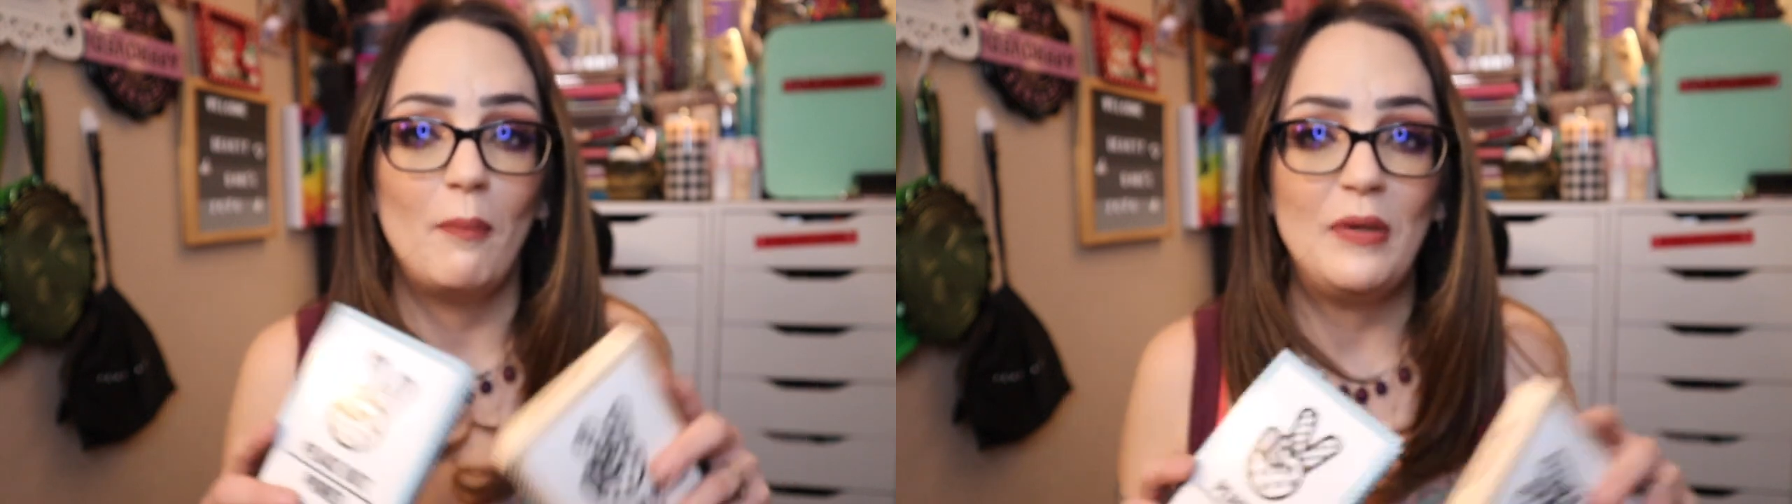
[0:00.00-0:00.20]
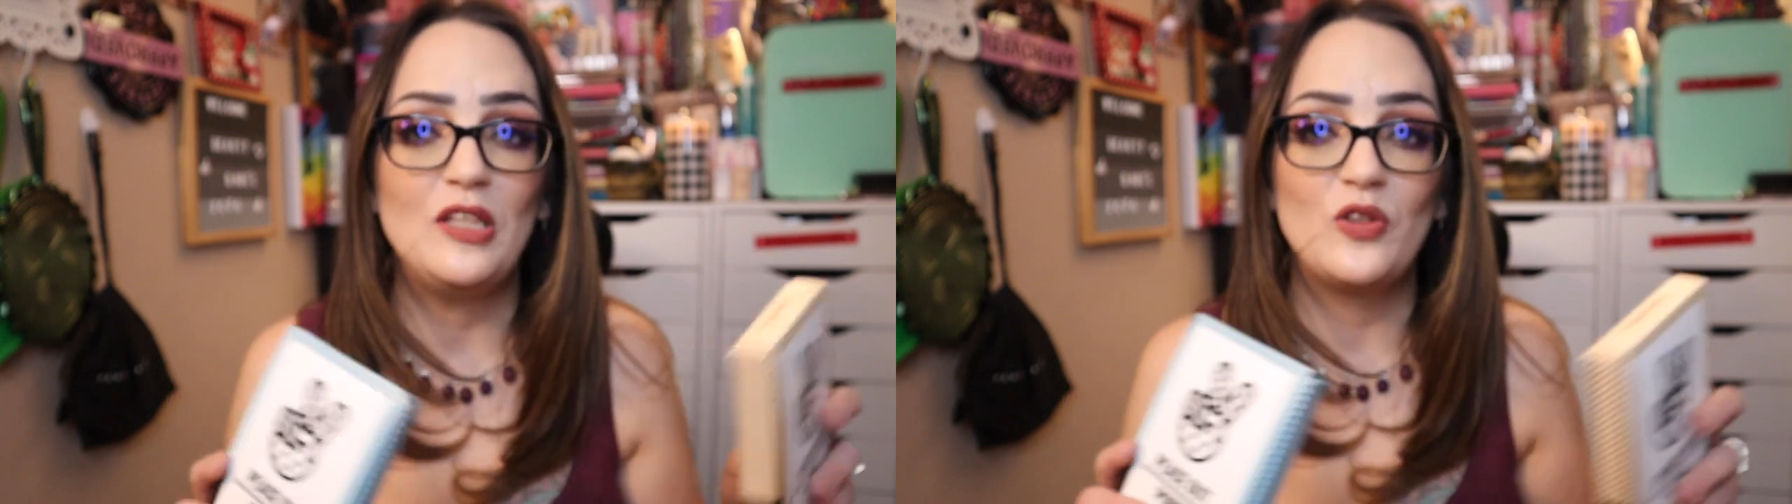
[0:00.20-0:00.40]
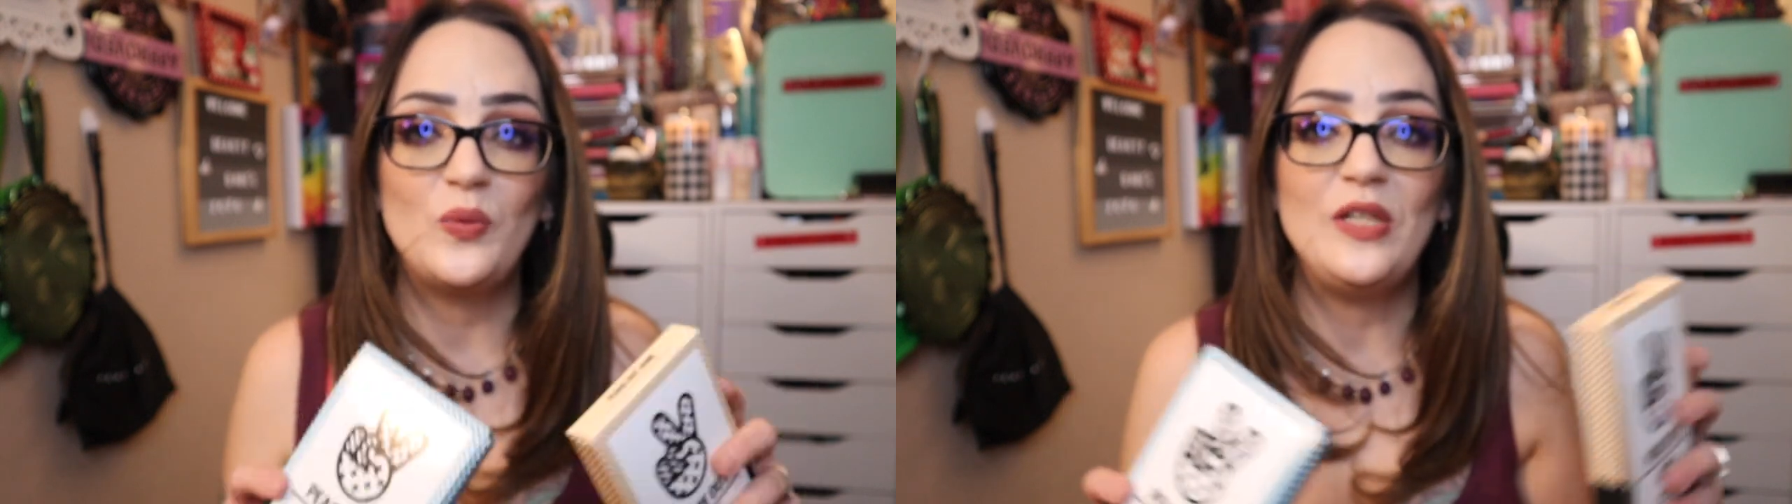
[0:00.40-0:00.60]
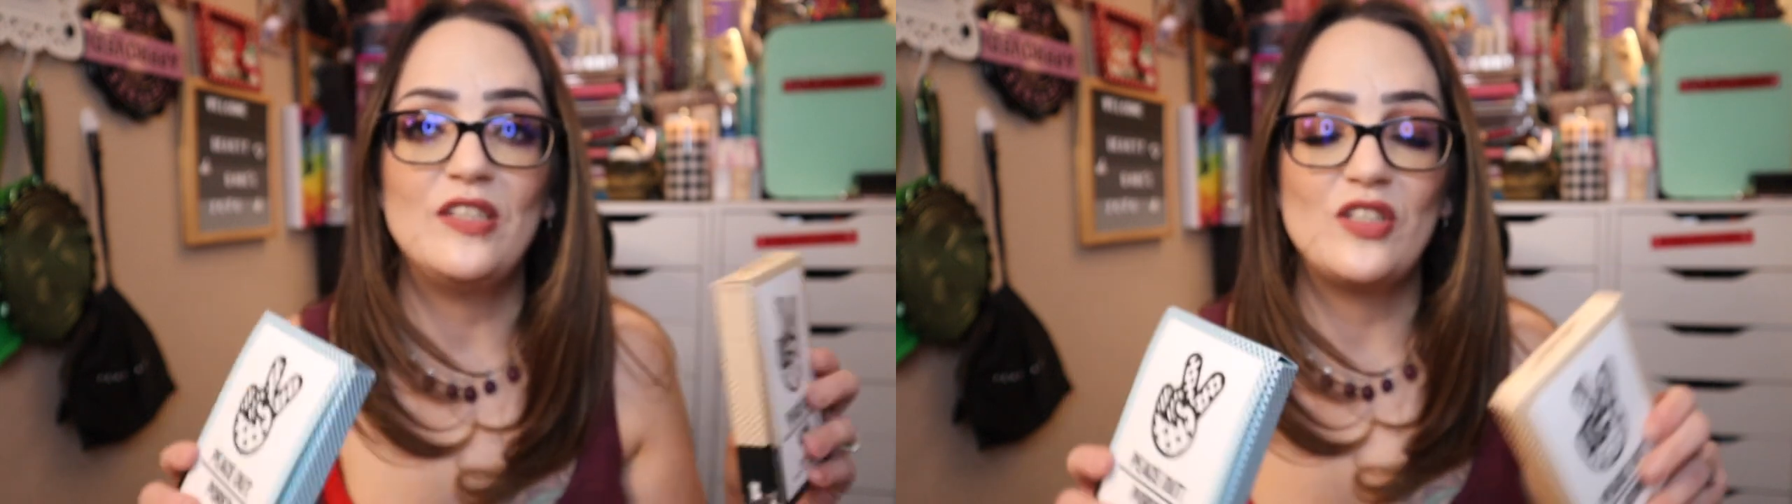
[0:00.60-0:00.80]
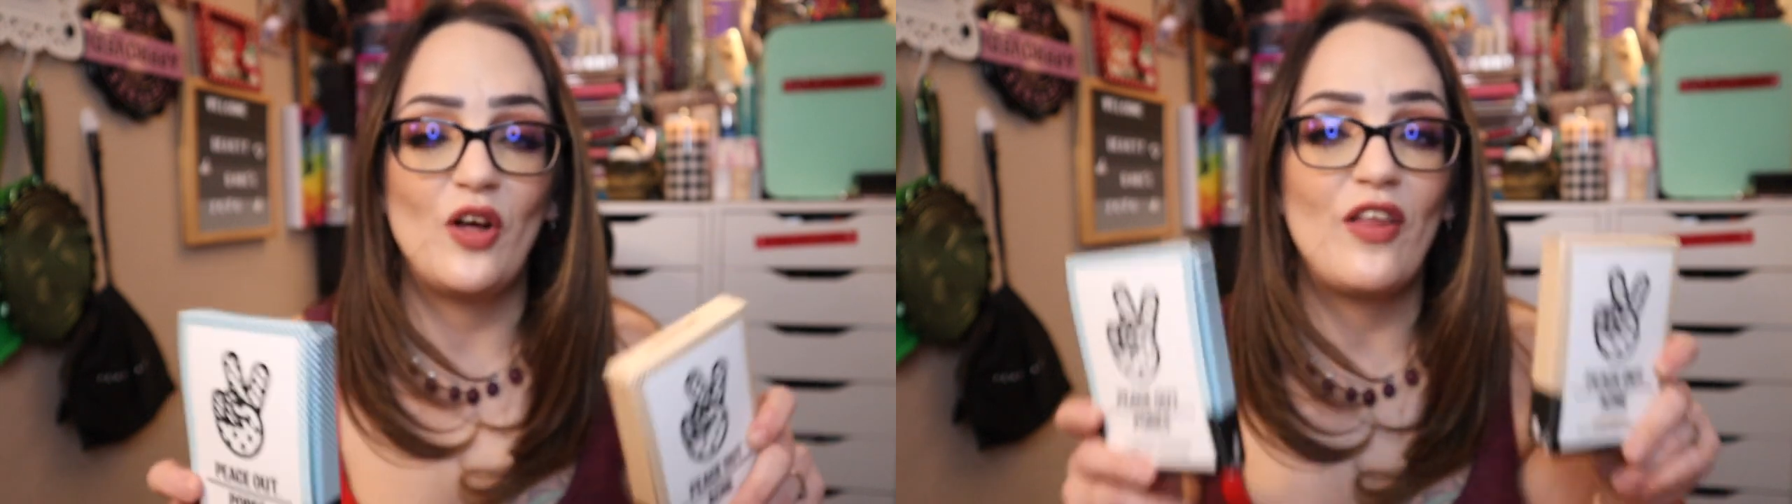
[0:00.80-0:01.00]
be
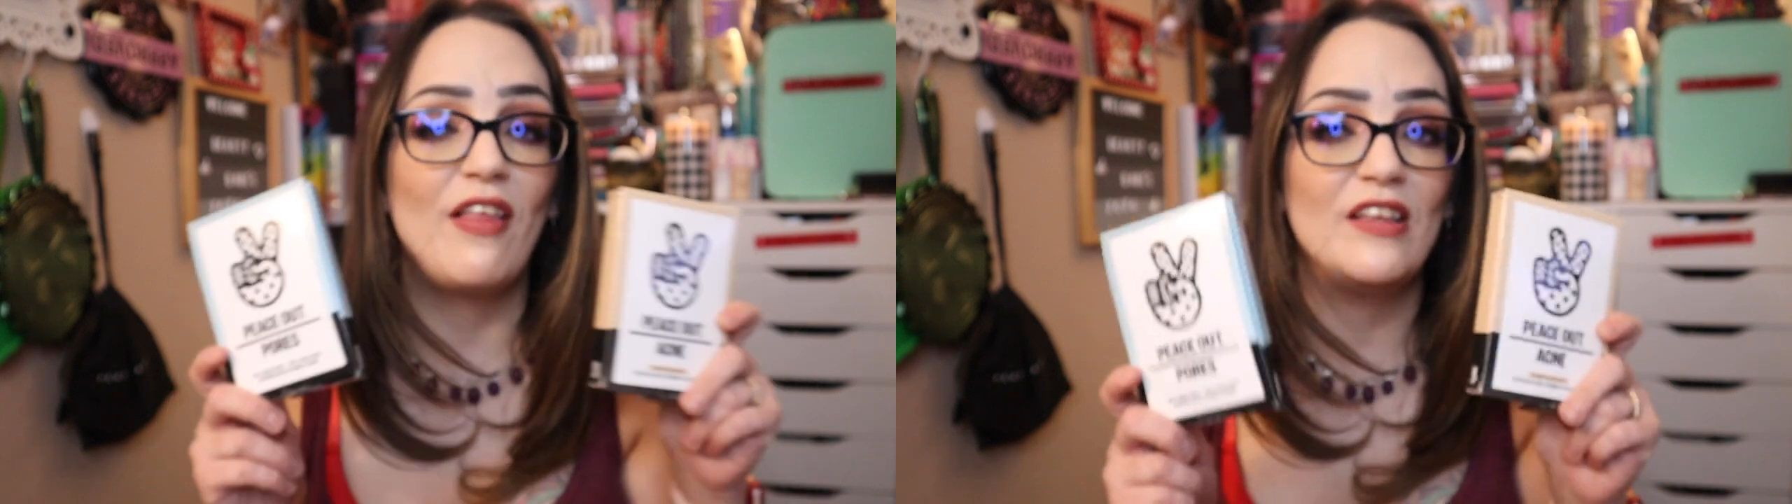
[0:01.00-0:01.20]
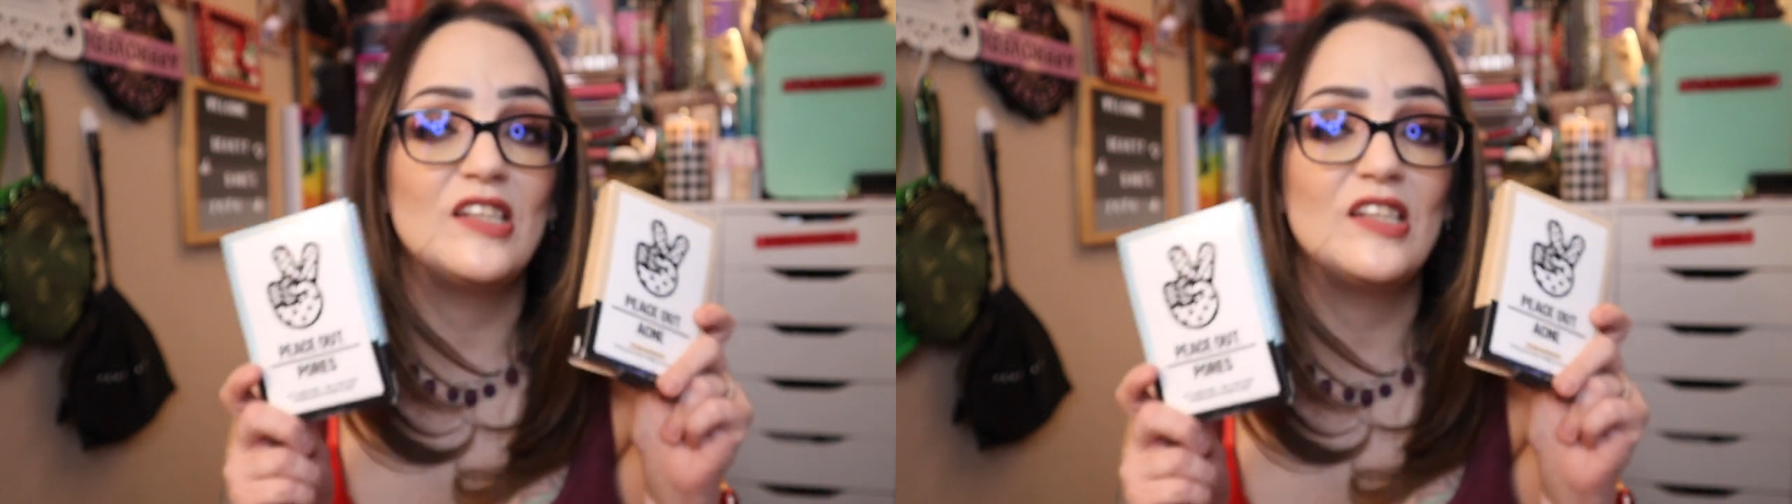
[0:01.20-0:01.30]
squeezed and all that.